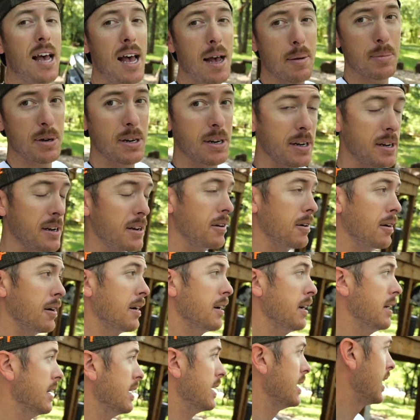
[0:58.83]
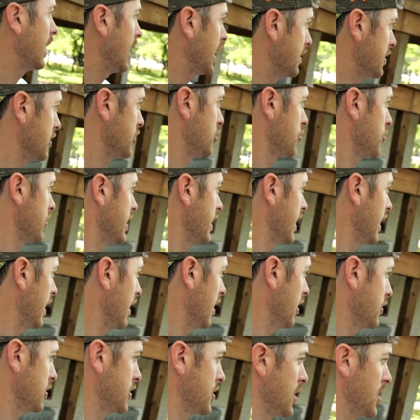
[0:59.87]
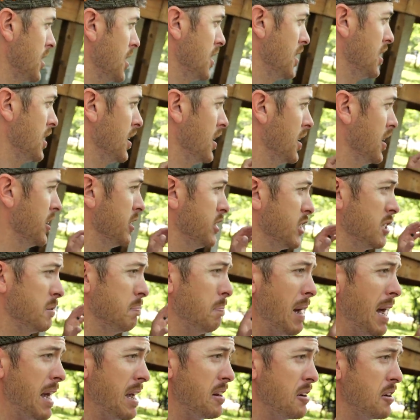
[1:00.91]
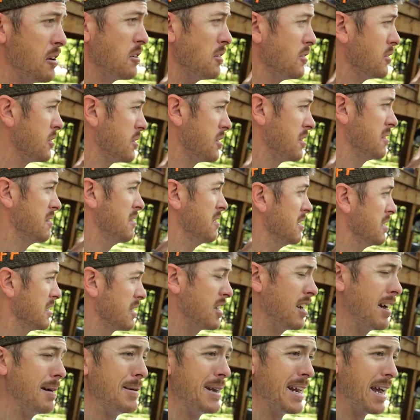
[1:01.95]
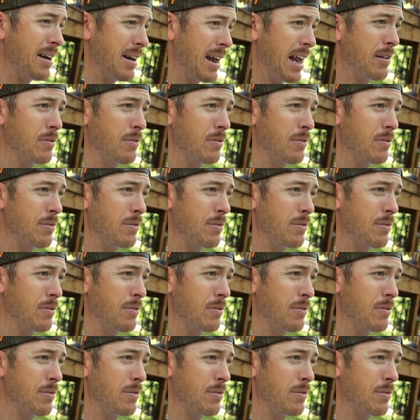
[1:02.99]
happening here at the treehouse. Spiders coming out